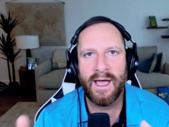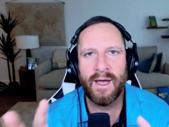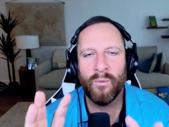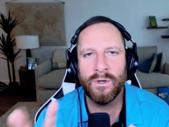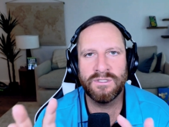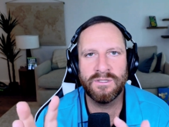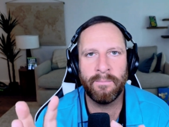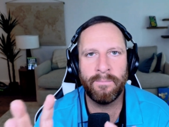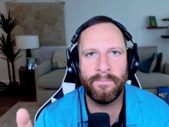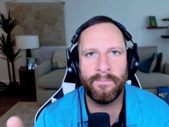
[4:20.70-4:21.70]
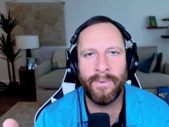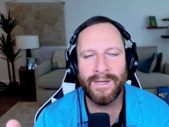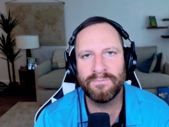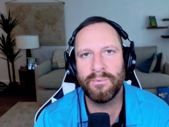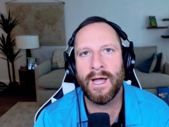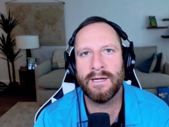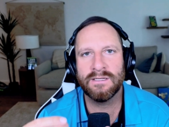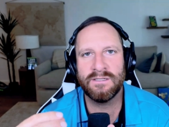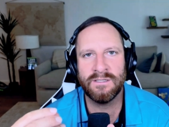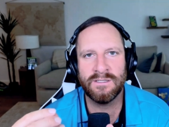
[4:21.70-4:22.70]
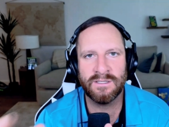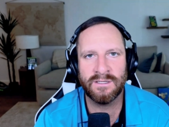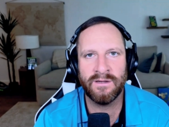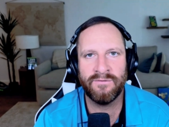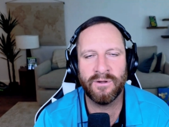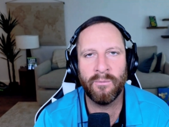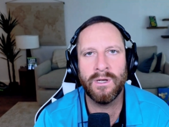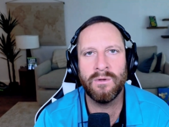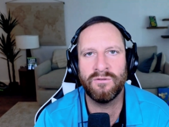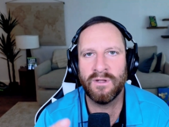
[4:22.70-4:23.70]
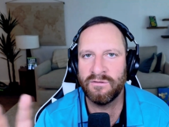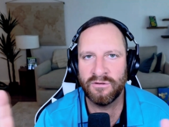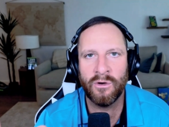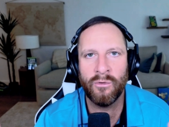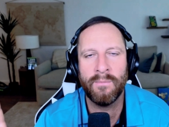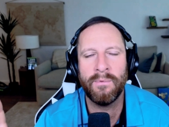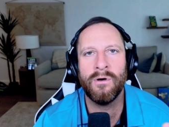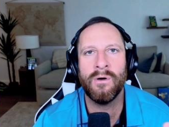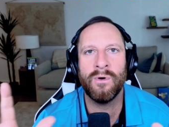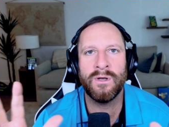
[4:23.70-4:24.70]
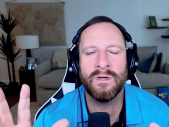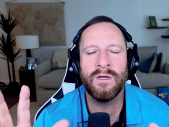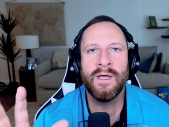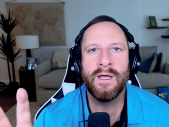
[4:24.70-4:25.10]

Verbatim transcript: what's the best practices and if somebody says you know what paul i want to